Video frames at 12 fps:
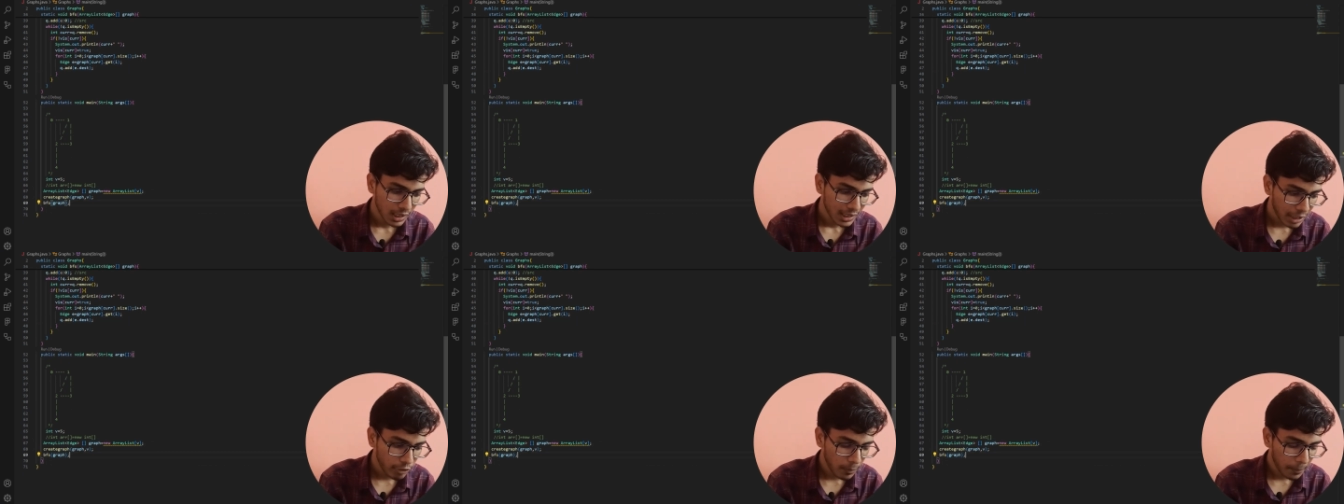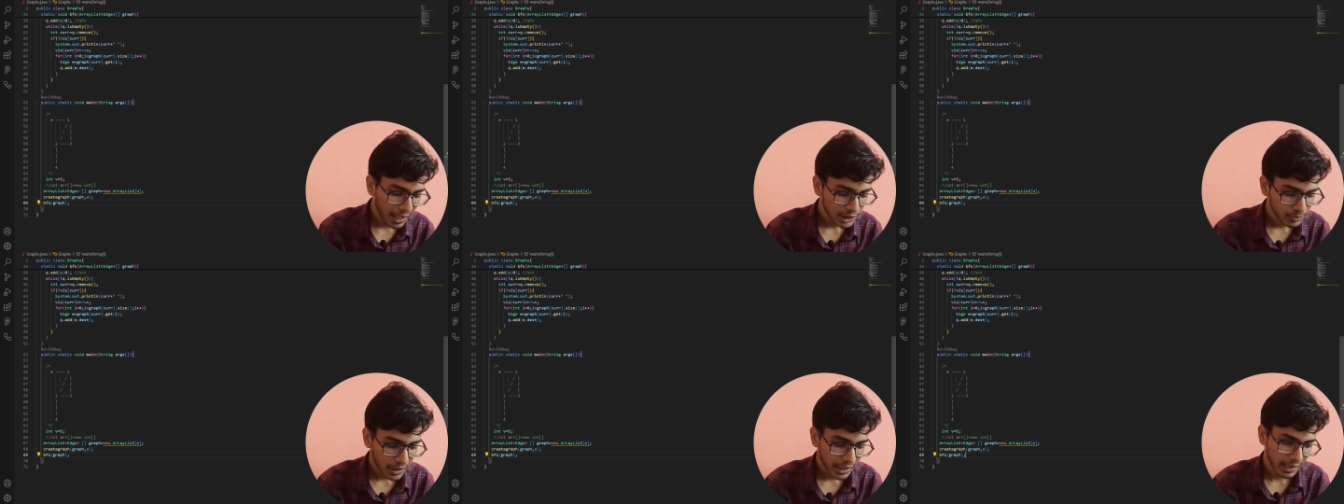I will pass
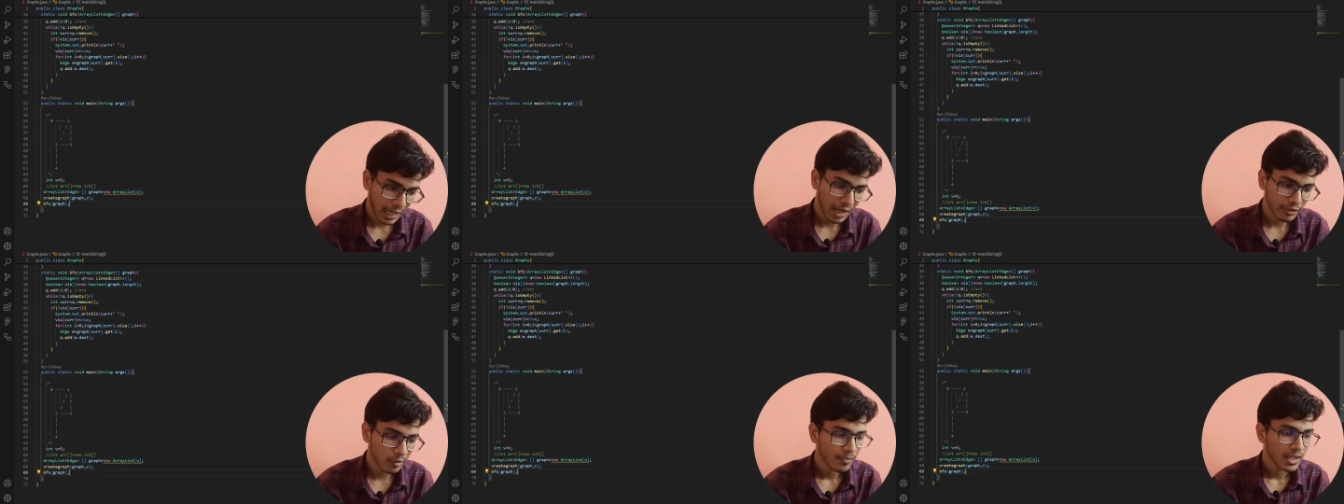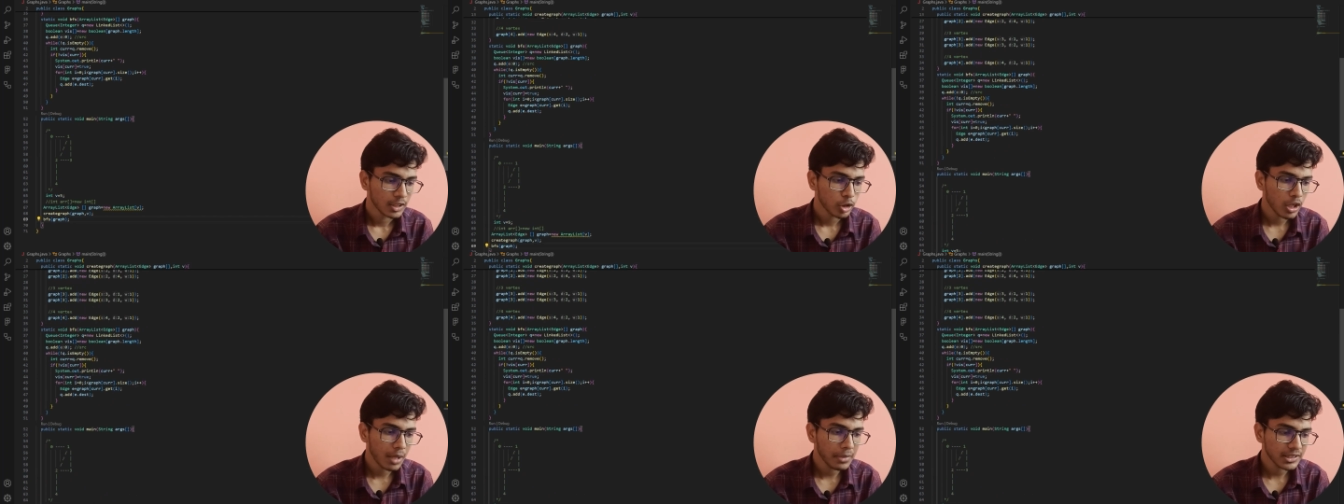my graph. So
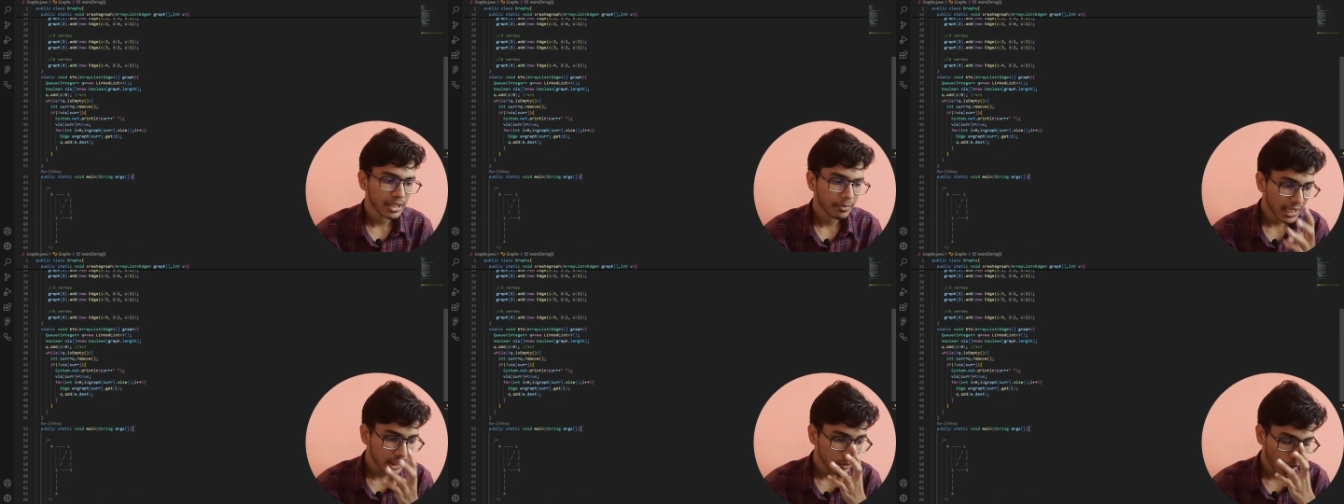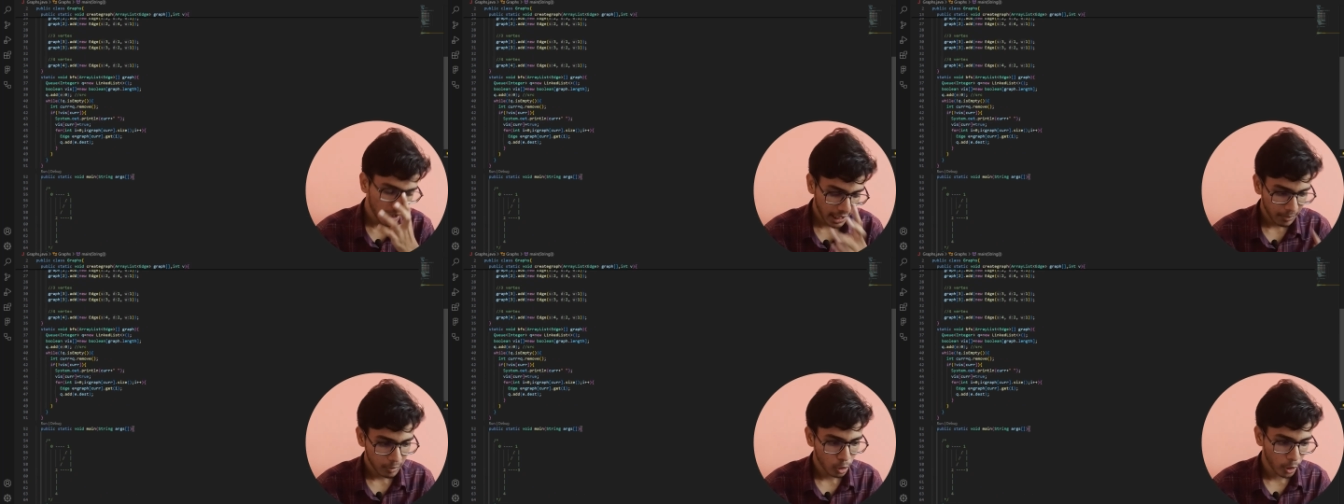let me summarize what I
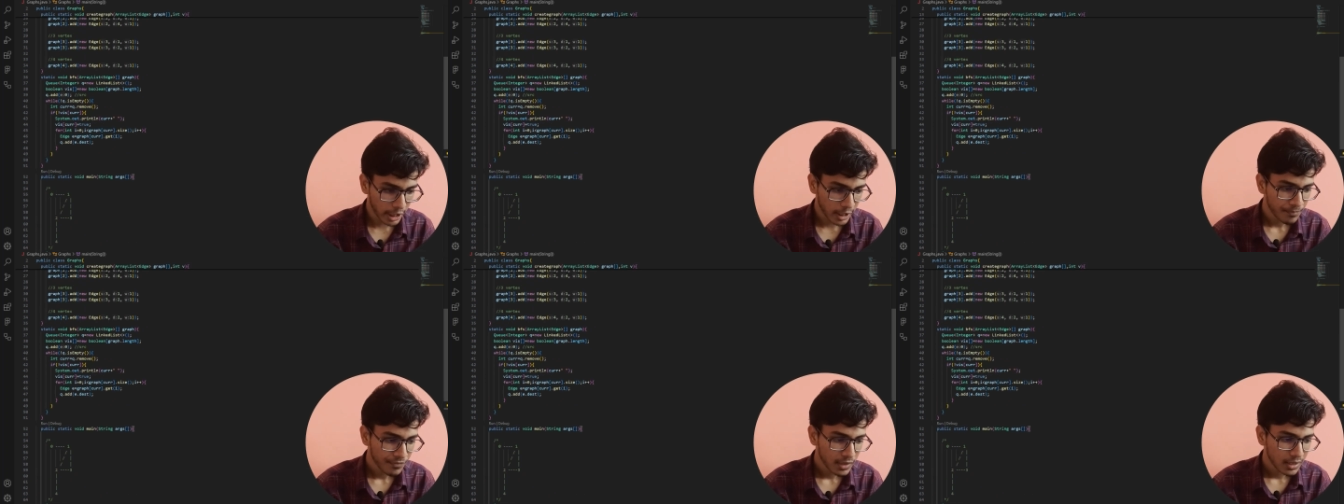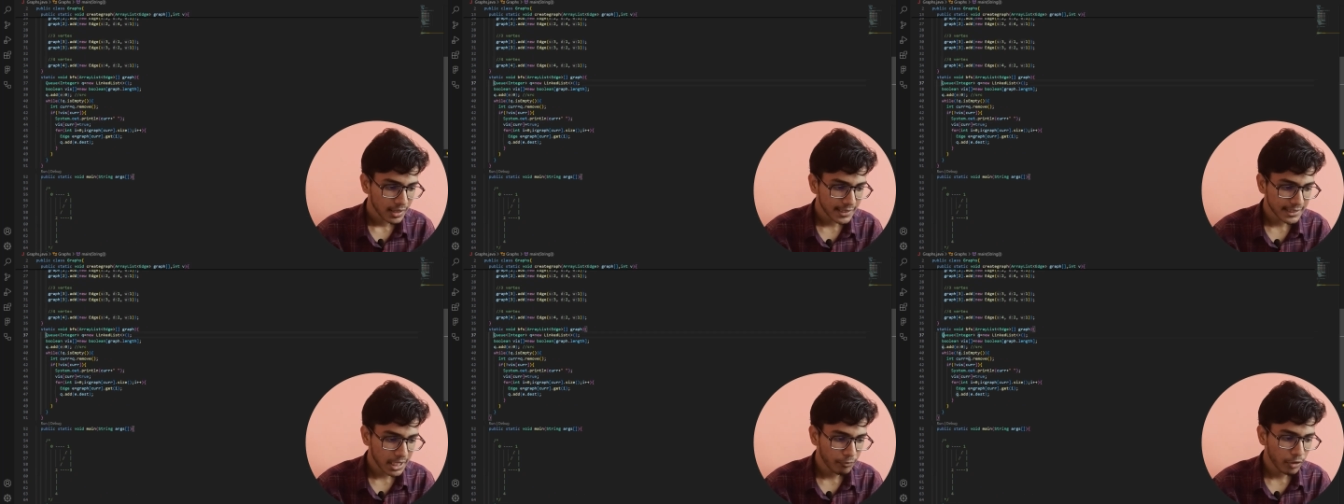am doing. The
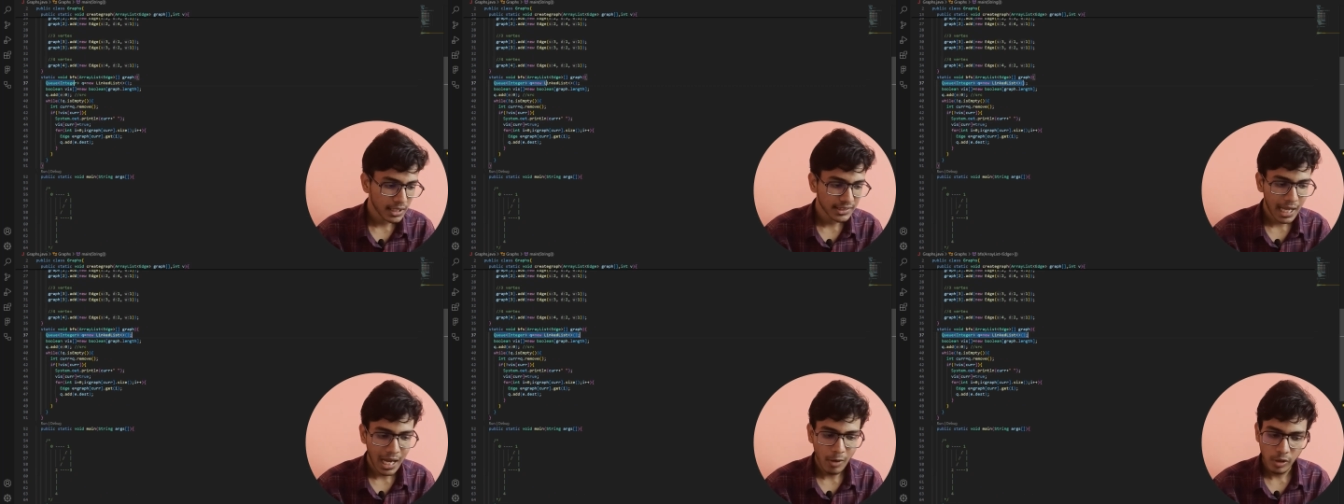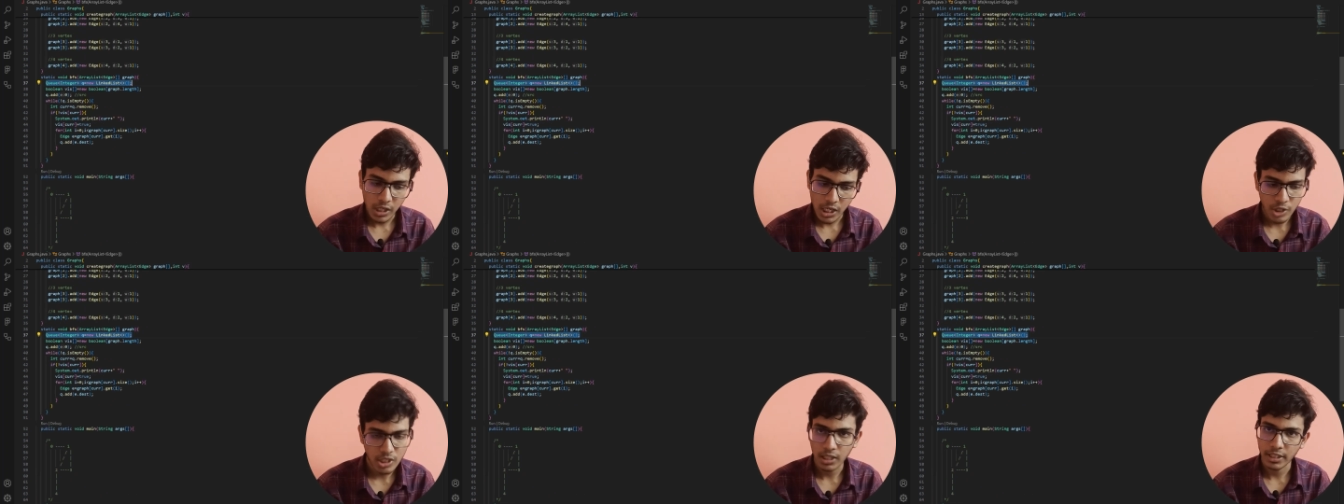step 1 is I have
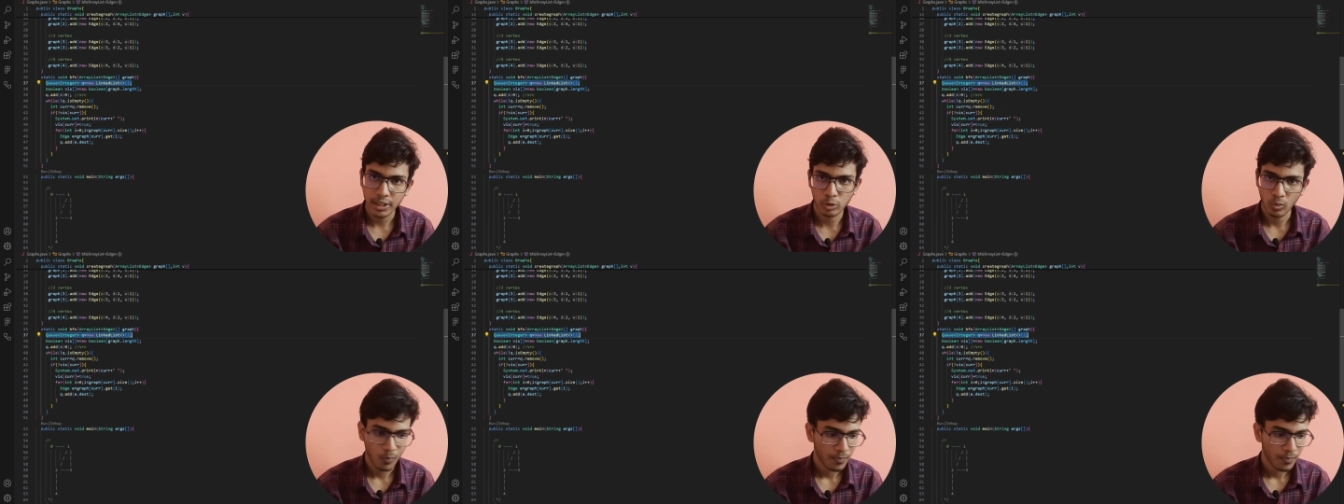created a queue.